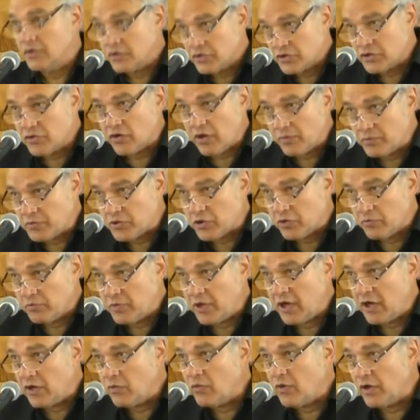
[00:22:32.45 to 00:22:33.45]
scripture
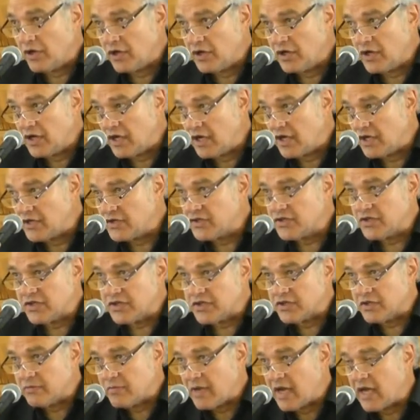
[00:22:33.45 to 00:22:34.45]
being what it is,
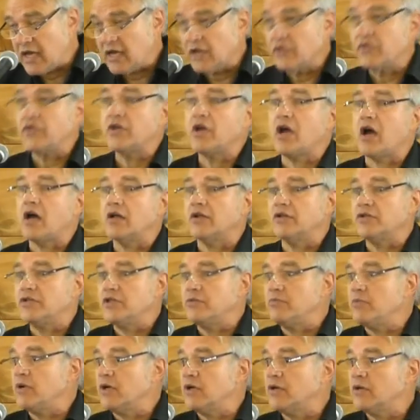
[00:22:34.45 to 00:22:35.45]
systematic
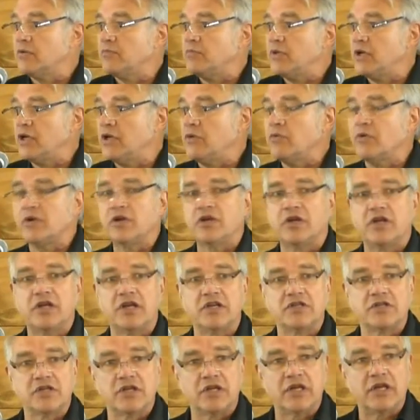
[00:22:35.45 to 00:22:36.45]
theology but being what it
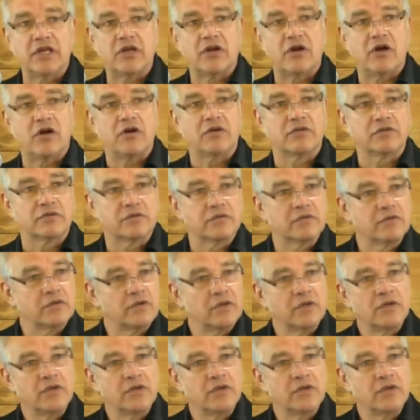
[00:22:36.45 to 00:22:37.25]
is, it, it all